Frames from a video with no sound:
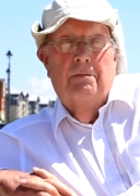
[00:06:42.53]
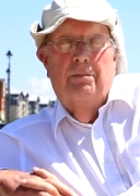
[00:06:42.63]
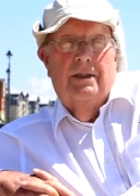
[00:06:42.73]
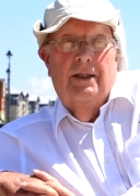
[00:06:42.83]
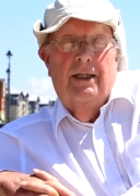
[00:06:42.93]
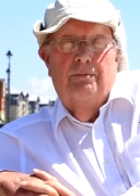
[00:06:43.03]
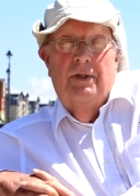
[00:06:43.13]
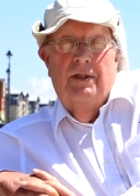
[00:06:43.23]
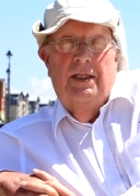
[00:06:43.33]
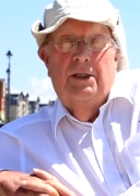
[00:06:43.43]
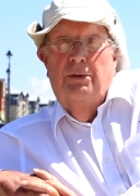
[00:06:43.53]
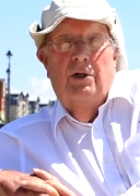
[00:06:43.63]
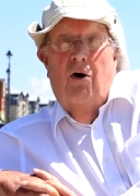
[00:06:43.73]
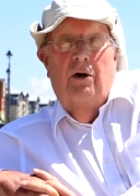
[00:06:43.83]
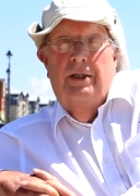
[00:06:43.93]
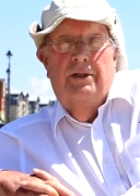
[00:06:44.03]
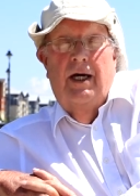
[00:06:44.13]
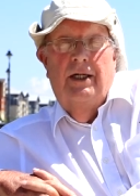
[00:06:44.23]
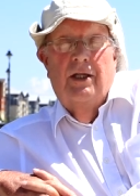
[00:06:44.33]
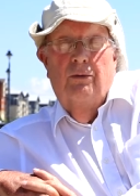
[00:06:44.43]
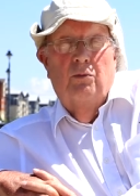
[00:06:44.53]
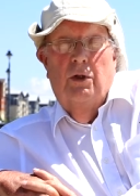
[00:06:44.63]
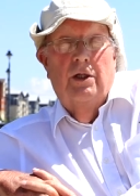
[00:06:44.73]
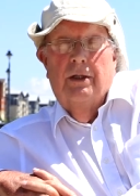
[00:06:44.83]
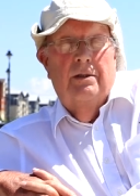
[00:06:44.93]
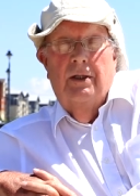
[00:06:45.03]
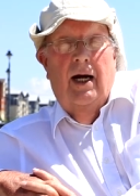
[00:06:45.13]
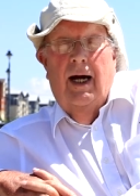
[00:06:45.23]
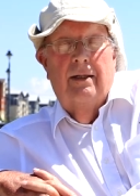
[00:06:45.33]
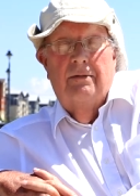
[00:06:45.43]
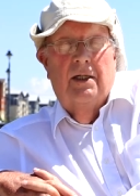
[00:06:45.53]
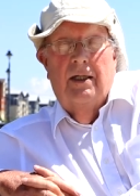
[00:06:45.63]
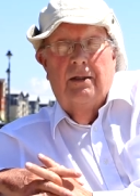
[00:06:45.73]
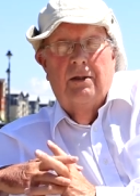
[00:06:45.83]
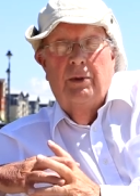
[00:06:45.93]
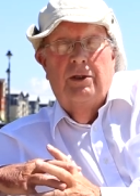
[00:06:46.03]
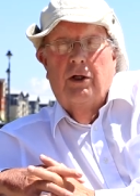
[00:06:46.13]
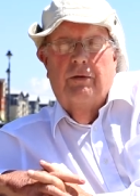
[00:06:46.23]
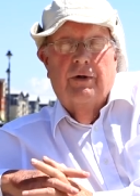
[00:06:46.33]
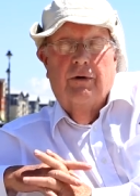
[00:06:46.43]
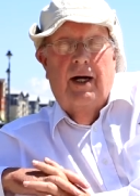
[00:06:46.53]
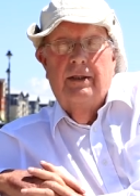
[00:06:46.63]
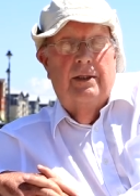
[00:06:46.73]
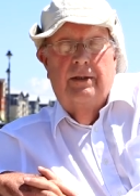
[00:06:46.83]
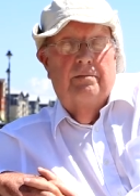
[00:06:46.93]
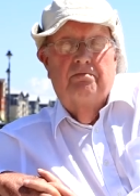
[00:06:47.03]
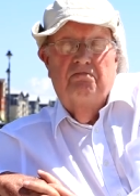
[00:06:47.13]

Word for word: But um, this was all in a day's work and uh, we took it for granted.